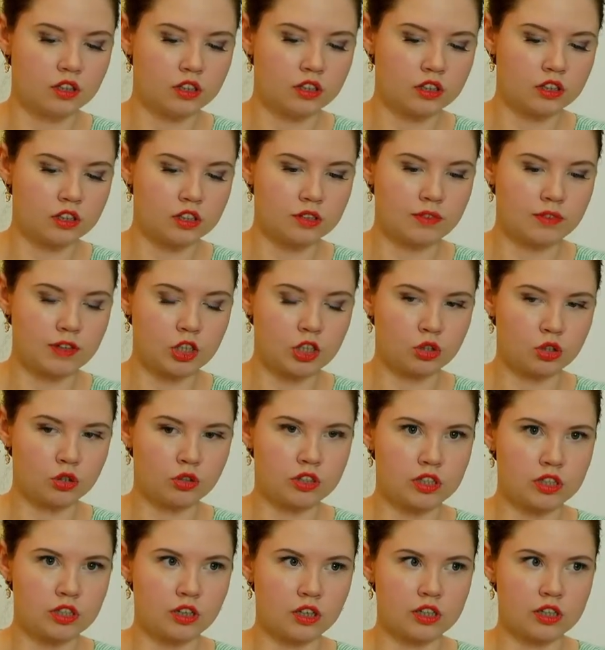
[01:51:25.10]
Just make sure
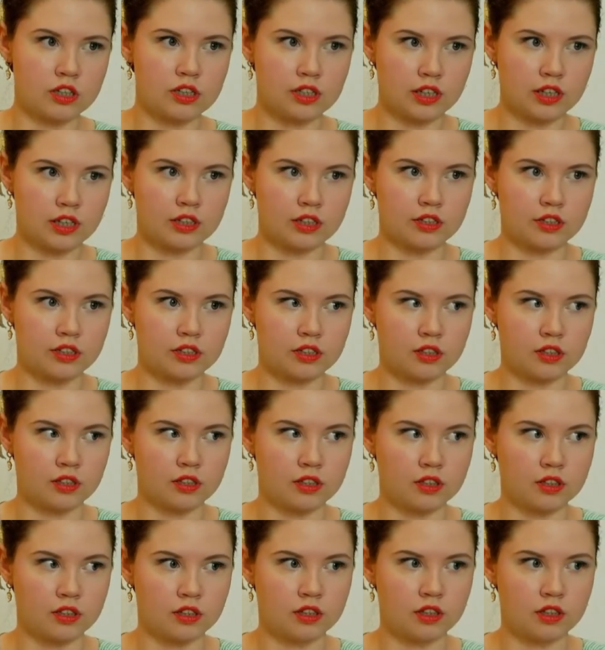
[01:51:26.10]
it's nice and
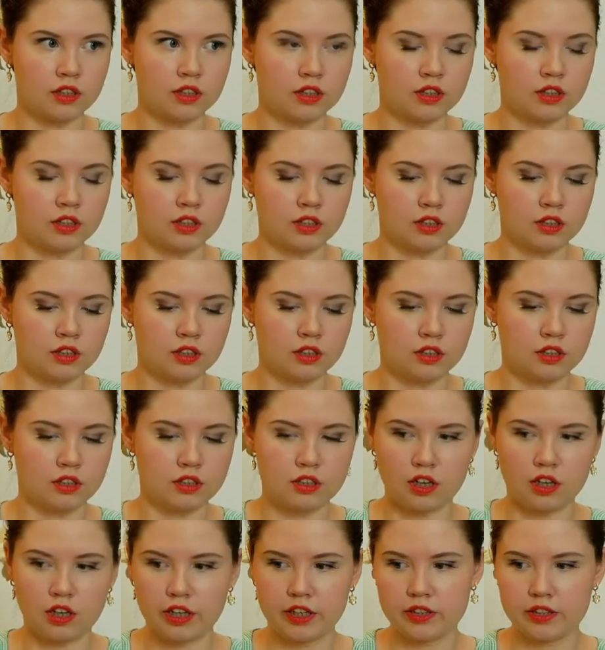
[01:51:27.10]

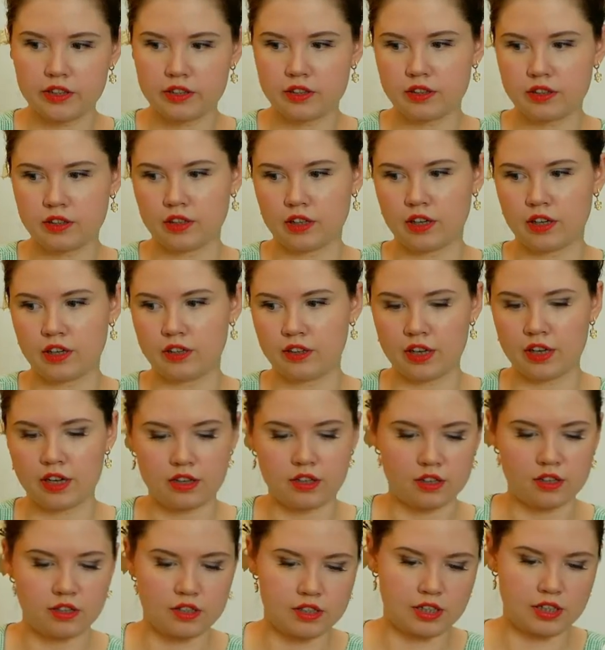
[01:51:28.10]
tight, and
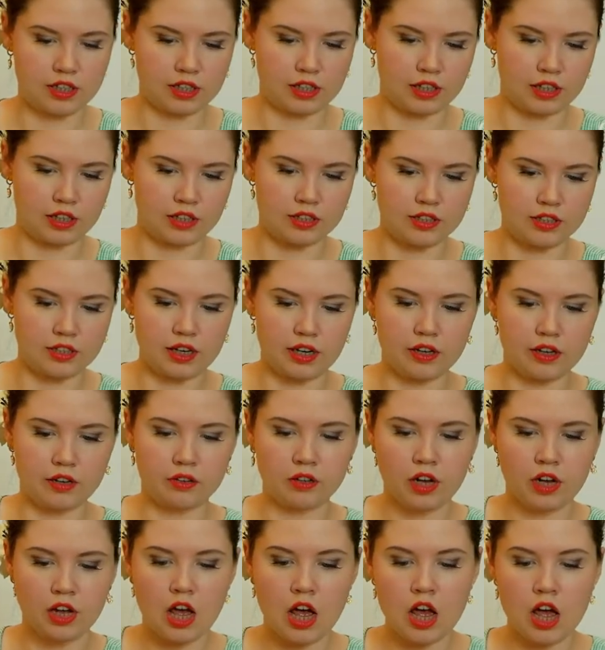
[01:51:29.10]
then sticking it down.
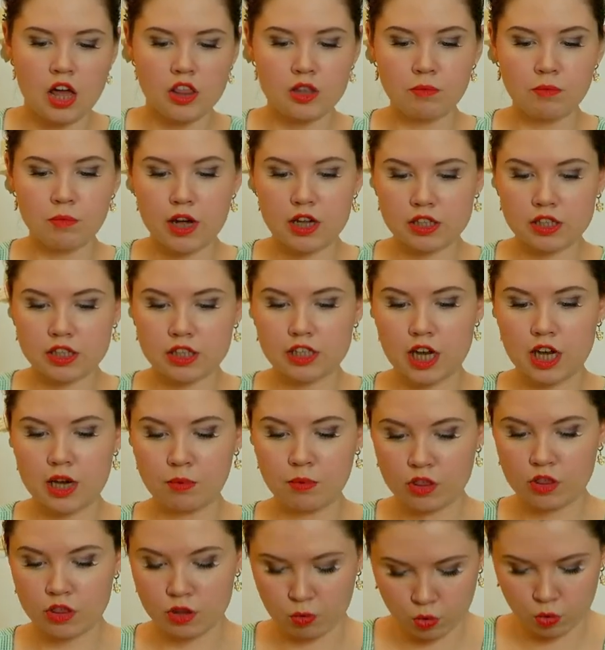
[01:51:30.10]
The masking tape
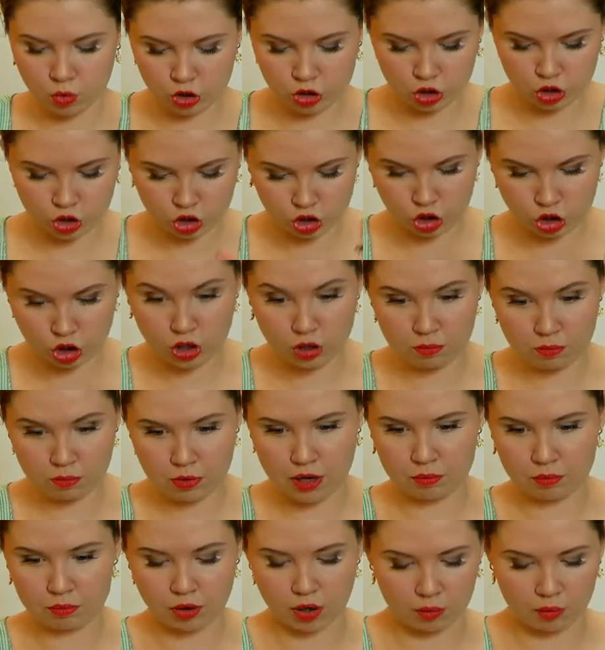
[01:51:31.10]
on the wood shouldn't be
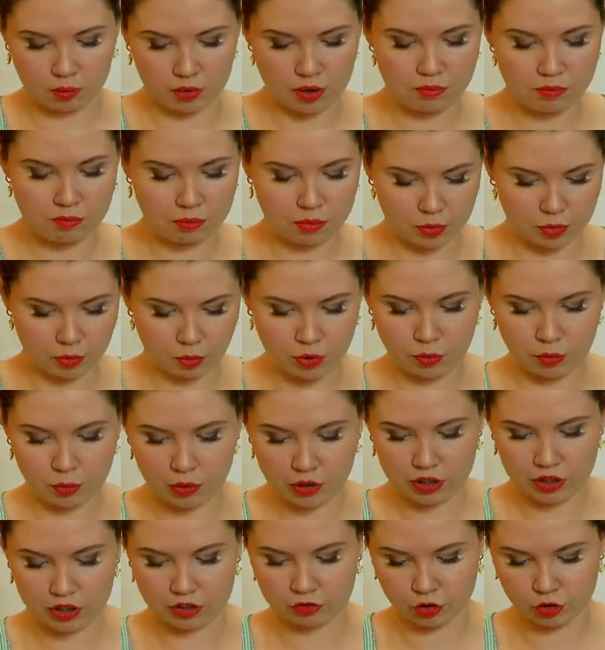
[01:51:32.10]
a problem, but we
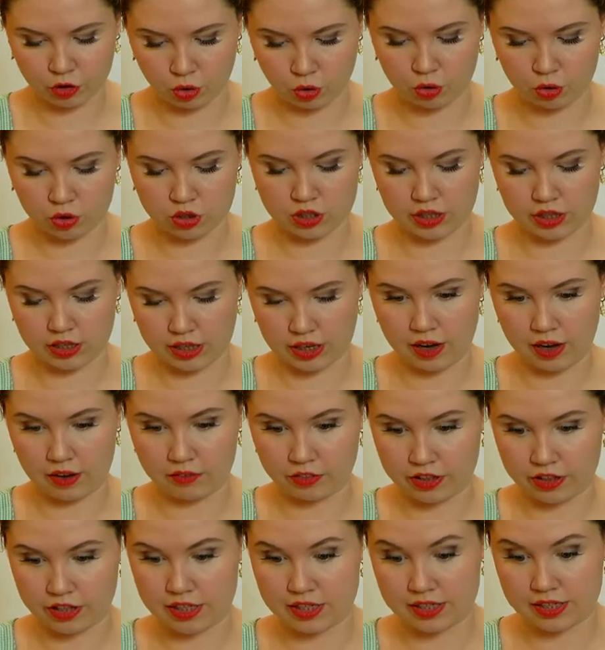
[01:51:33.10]
will of course cover
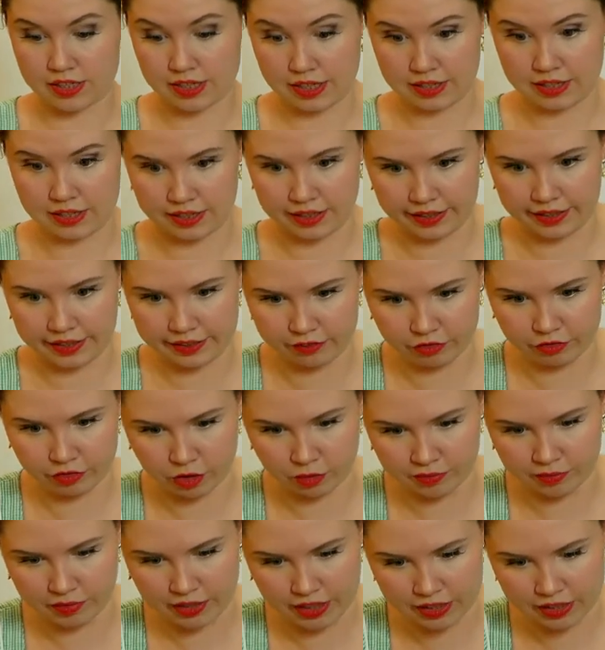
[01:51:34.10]
this in cling
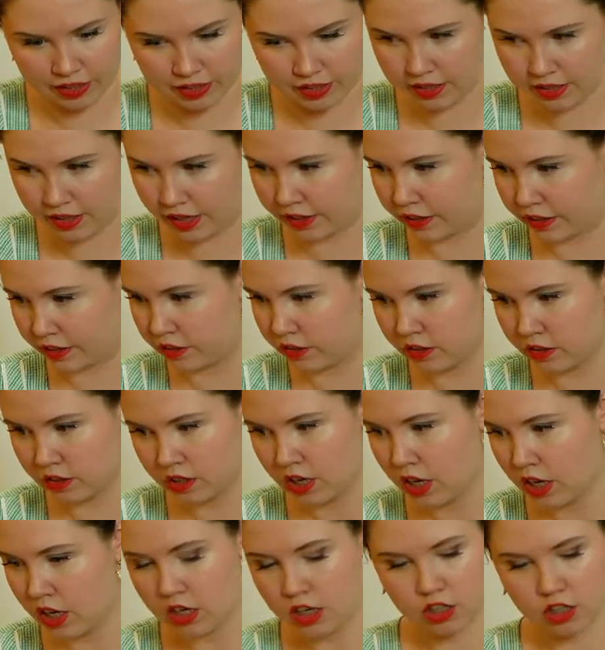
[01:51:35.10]
film in a second.
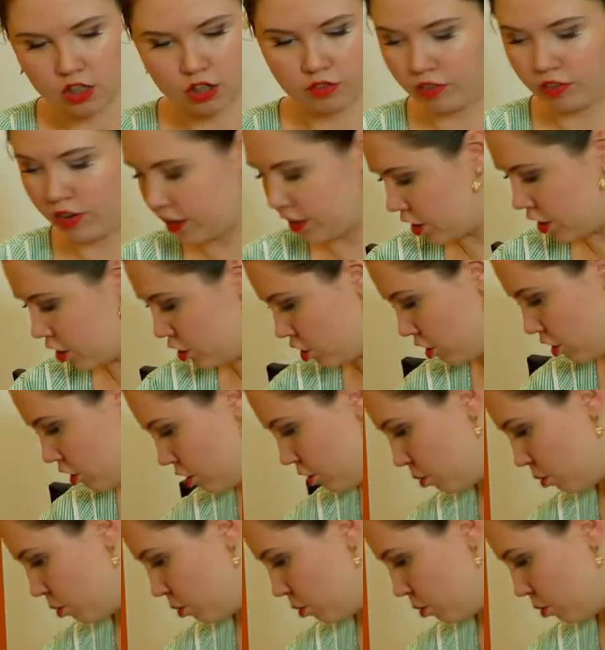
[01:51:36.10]
So in fact, I don't know